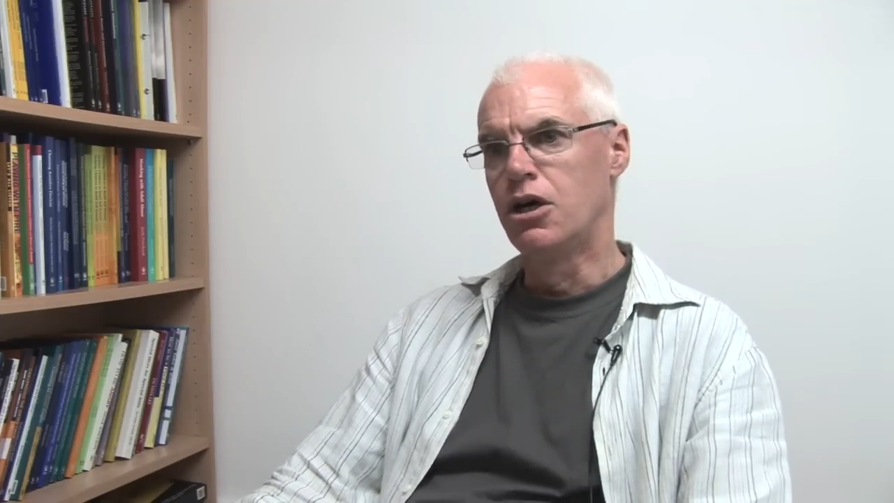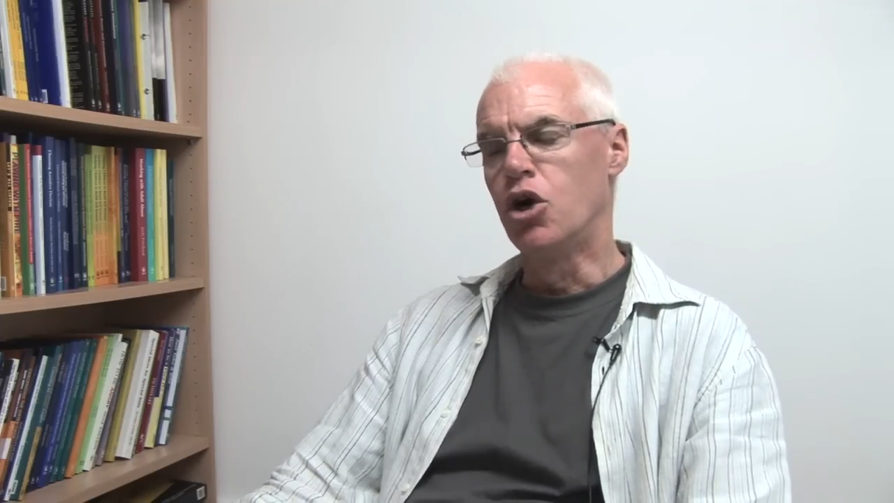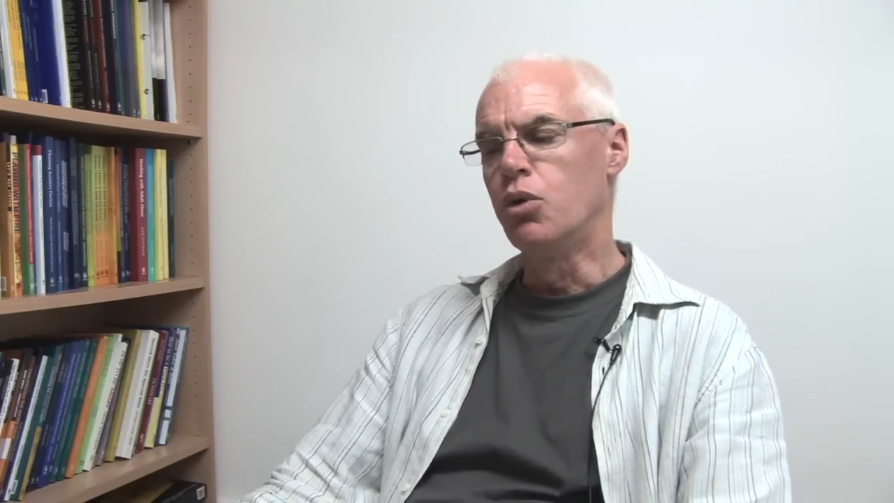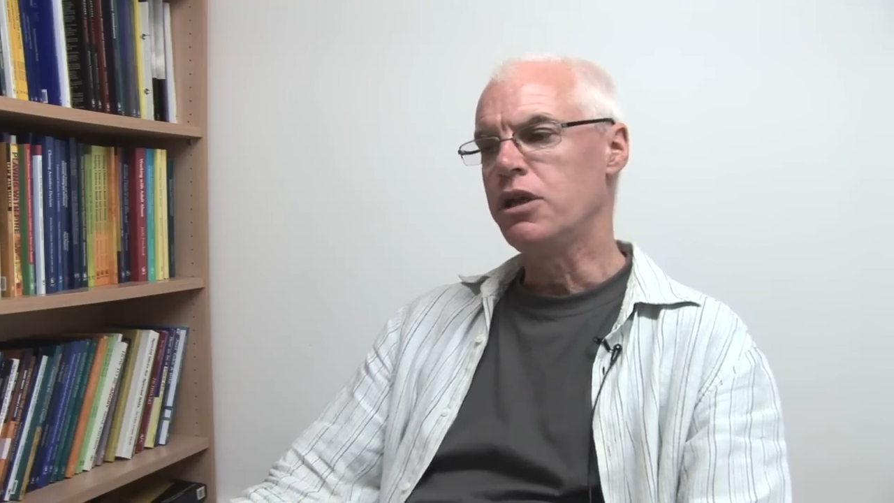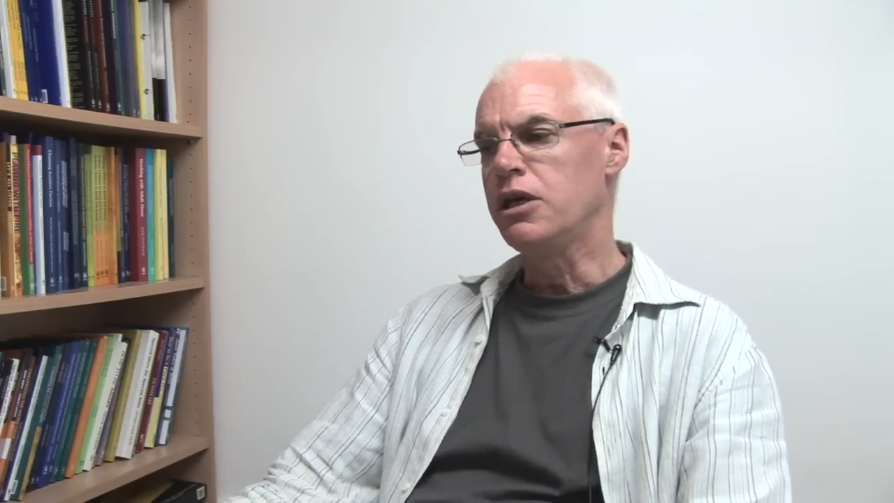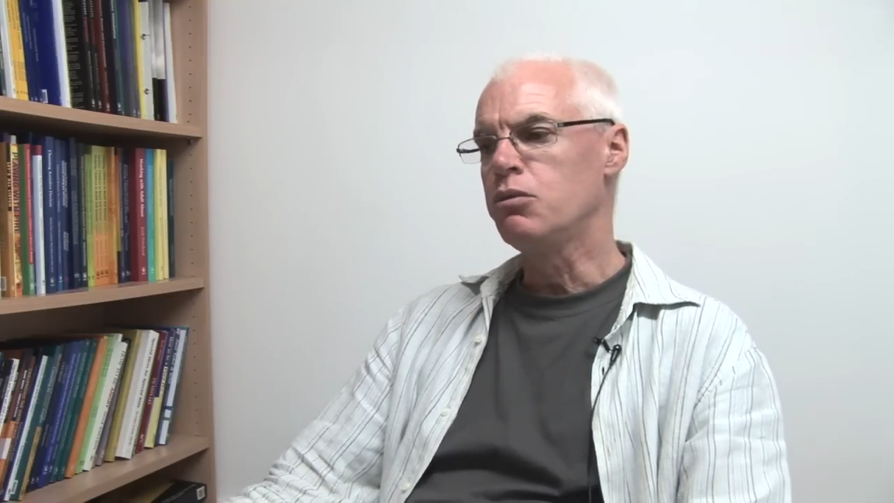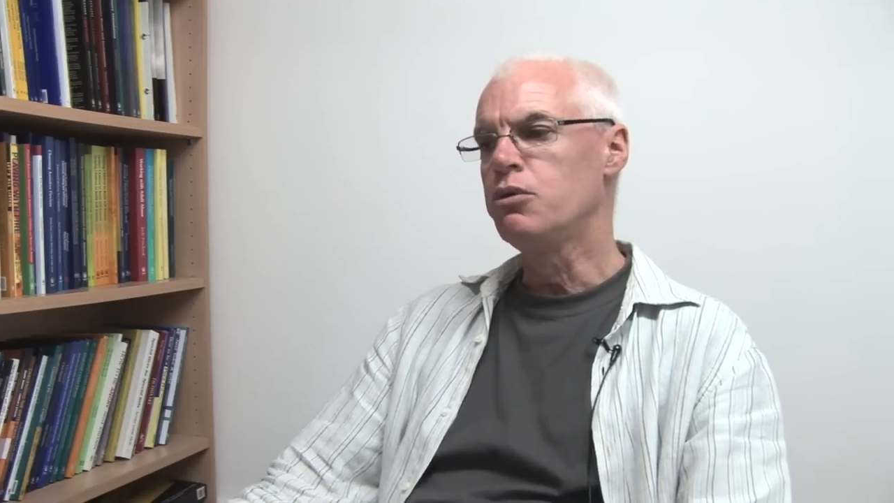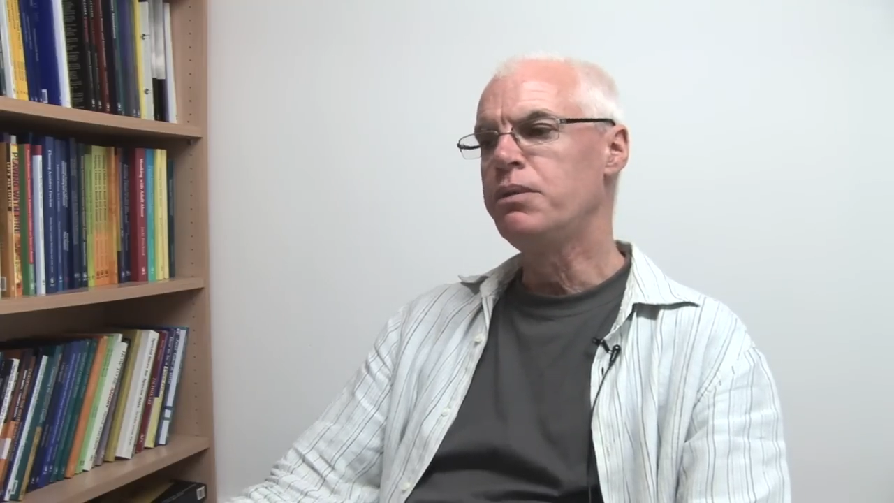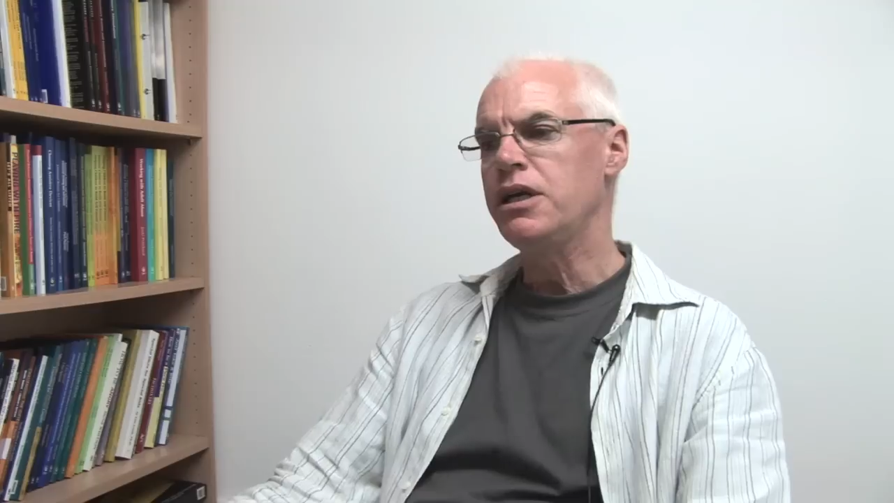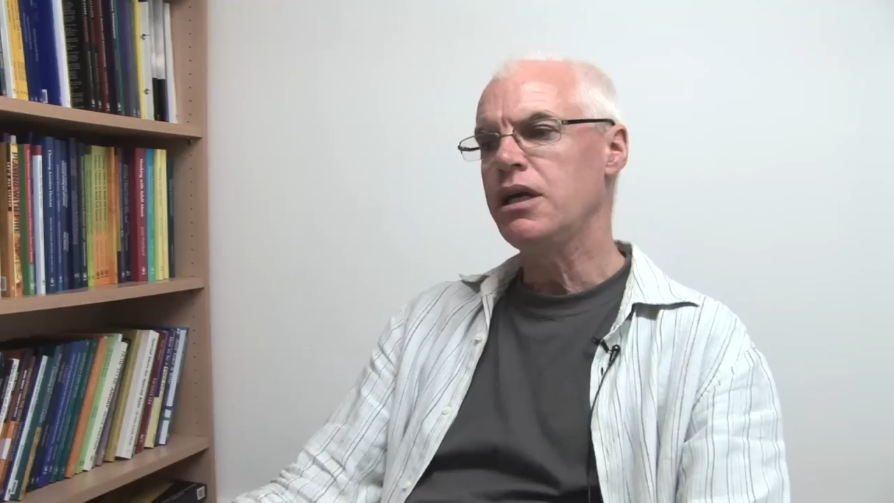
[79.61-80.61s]
or it will
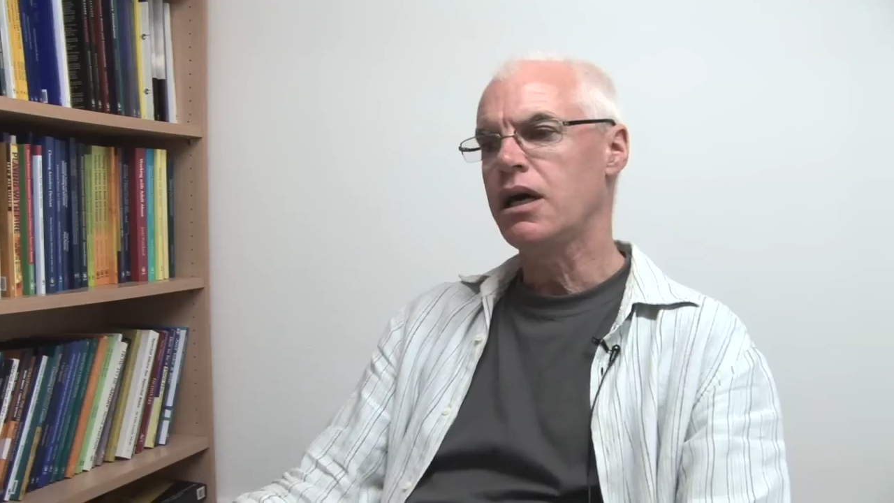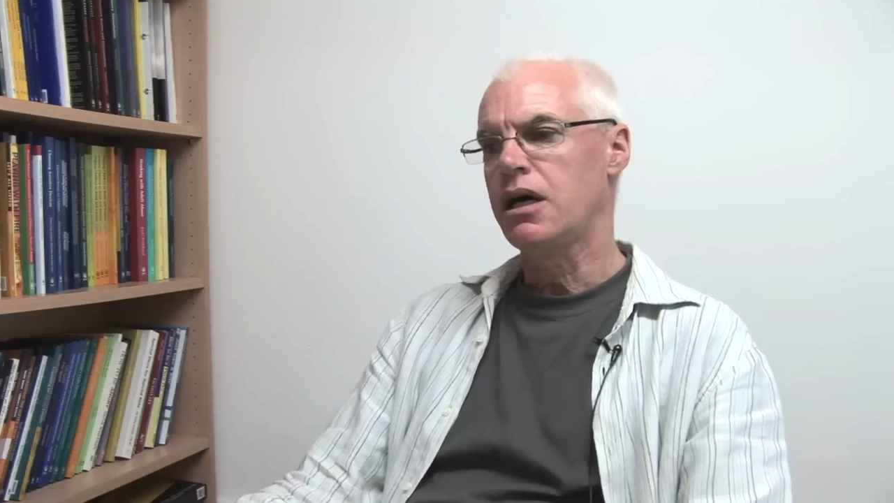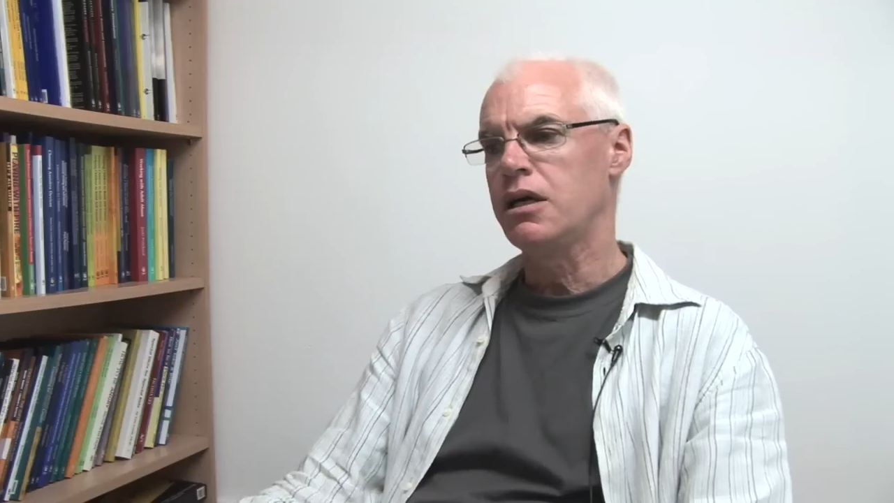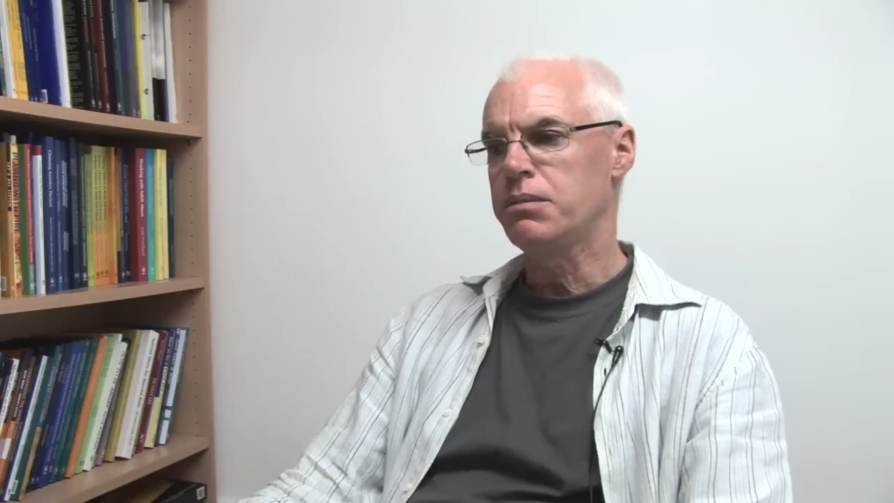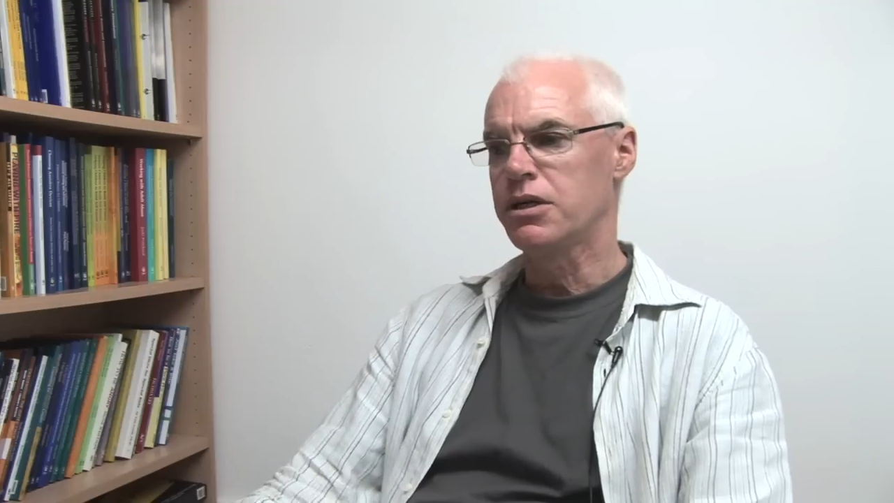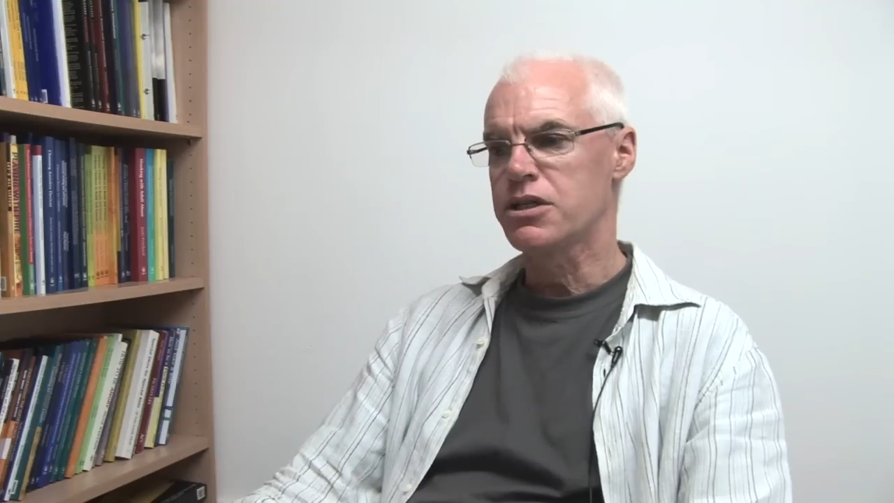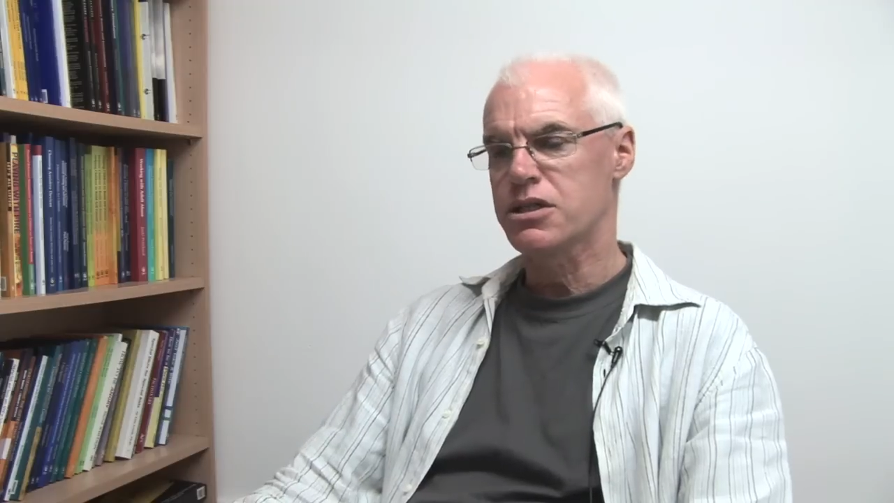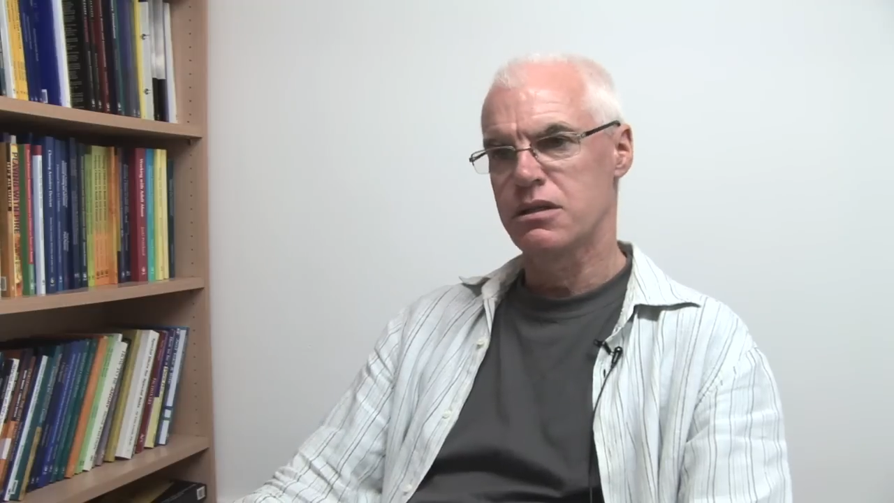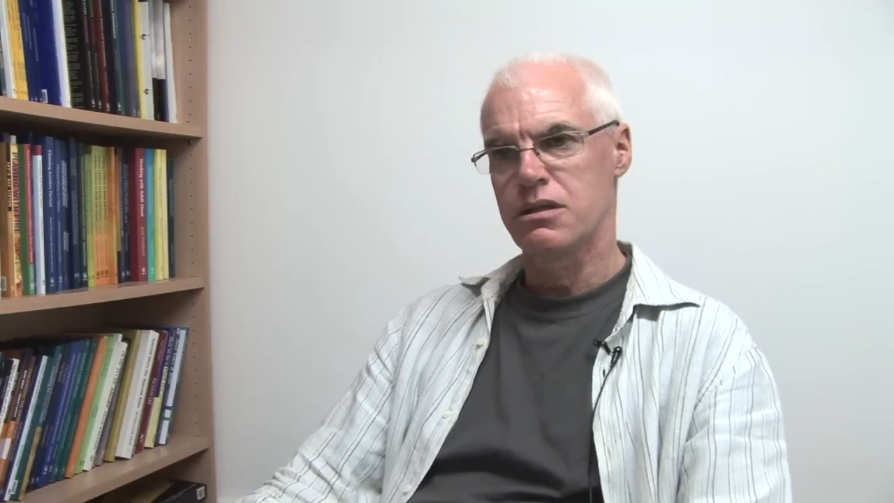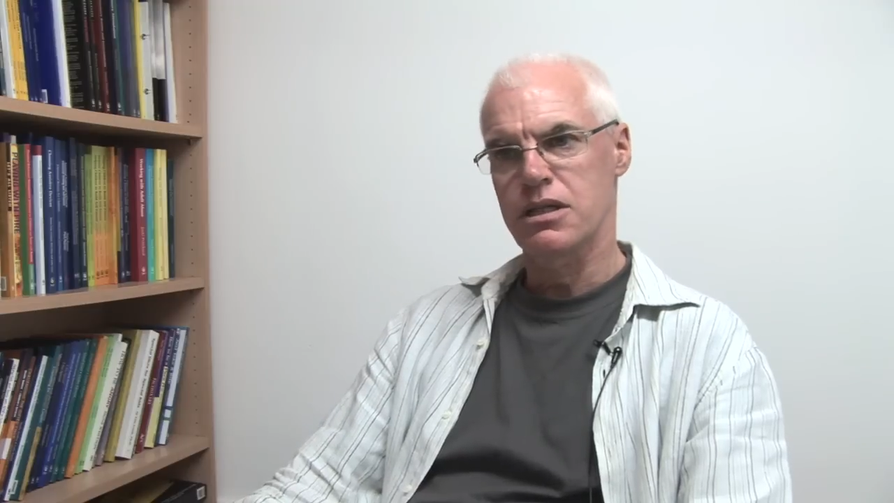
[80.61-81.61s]
be a
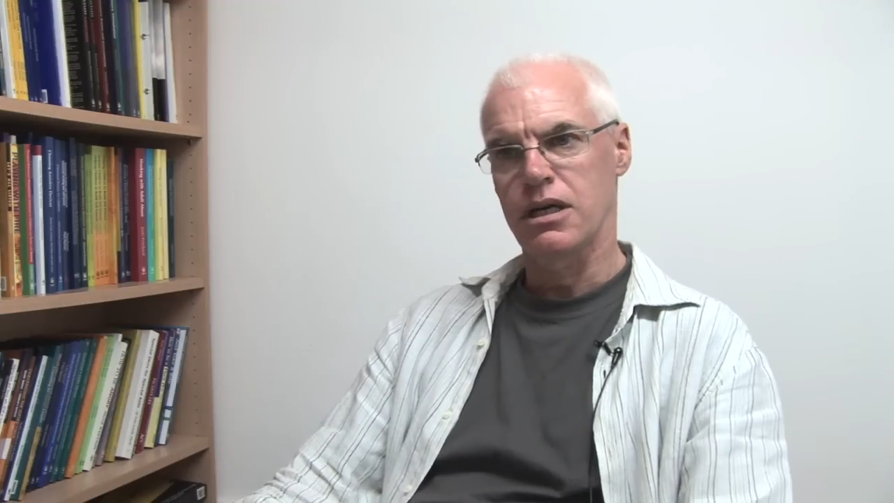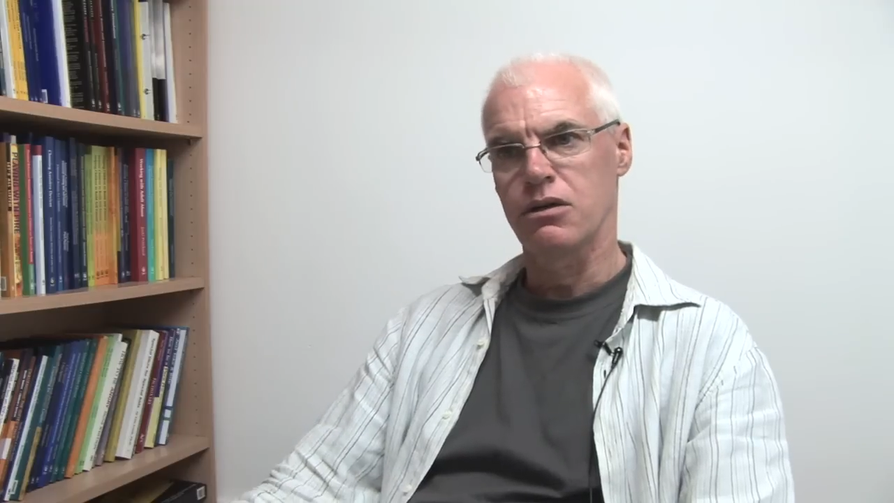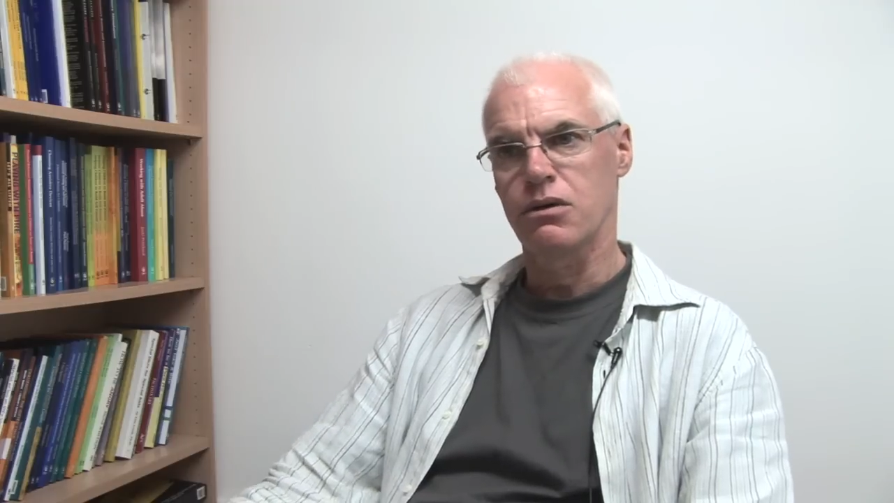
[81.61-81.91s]
person that has had